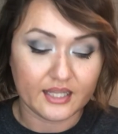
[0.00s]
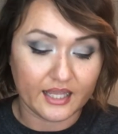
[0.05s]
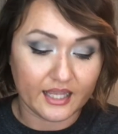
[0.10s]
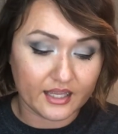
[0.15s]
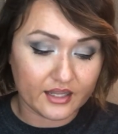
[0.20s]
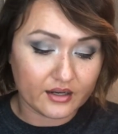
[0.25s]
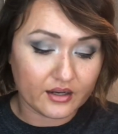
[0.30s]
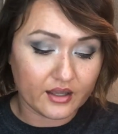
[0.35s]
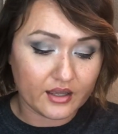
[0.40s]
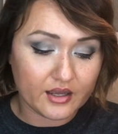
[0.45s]

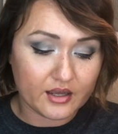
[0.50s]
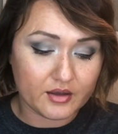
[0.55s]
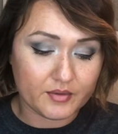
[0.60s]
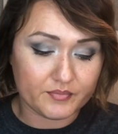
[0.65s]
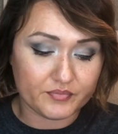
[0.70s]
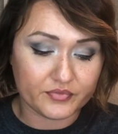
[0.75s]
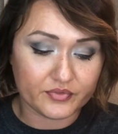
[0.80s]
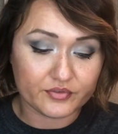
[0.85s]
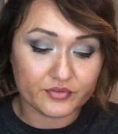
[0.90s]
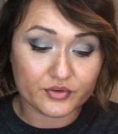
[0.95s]

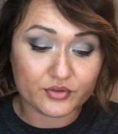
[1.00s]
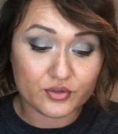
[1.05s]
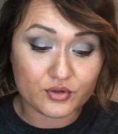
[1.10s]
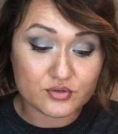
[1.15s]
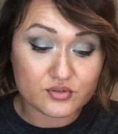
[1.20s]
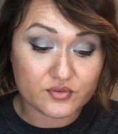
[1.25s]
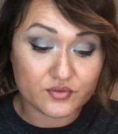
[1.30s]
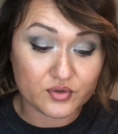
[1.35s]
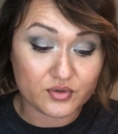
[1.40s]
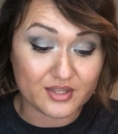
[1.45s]
And for
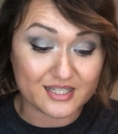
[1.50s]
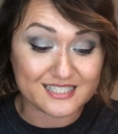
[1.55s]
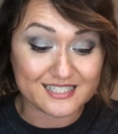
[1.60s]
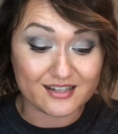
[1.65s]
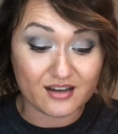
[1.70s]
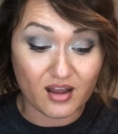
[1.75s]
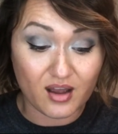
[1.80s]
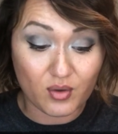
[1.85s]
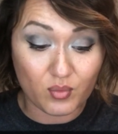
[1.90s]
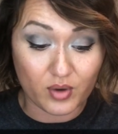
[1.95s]
those of you that
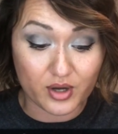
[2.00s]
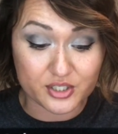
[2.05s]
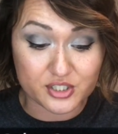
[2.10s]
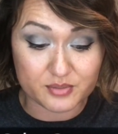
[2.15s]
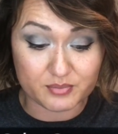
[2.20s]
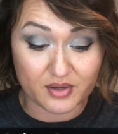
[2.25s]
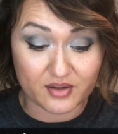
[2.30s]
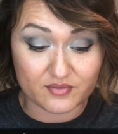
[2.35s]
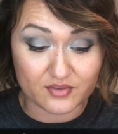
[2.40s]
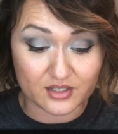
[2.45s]
did not
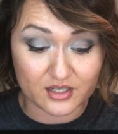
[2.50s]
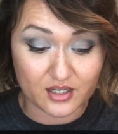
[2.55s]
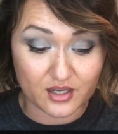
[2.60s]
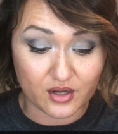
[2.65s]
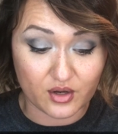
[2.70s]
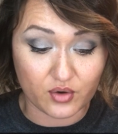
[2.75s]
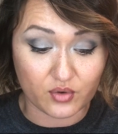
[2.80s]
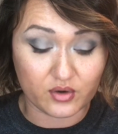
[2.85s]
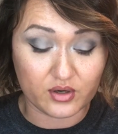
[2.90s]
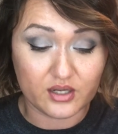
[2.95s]
watch my
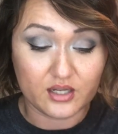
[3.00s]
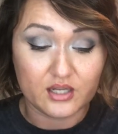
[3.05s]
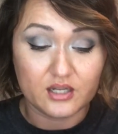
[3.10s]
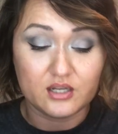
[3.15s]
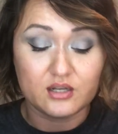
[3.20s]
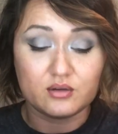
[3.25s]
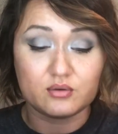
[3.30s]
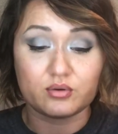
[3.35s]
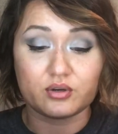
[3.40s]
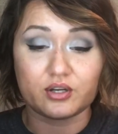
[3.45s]
video,
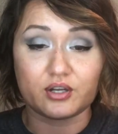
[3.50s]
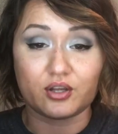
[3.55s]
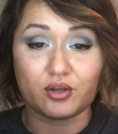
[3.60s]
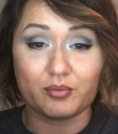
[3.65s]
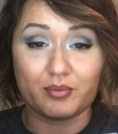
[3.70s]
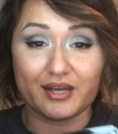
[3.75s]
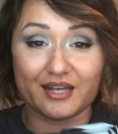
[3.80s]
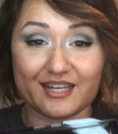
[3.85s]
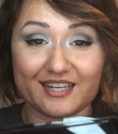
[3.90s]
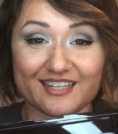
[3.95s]
we're gonna
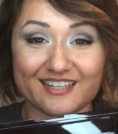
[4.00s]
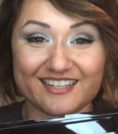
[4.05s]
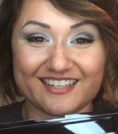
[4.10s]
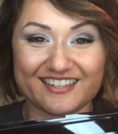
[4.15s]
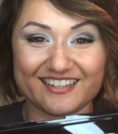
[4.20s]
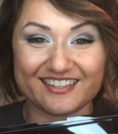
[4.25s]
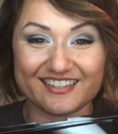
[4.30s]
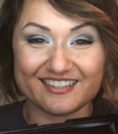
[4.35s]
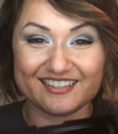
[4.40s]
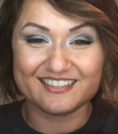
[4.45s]
go back in
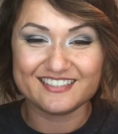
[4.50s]
here.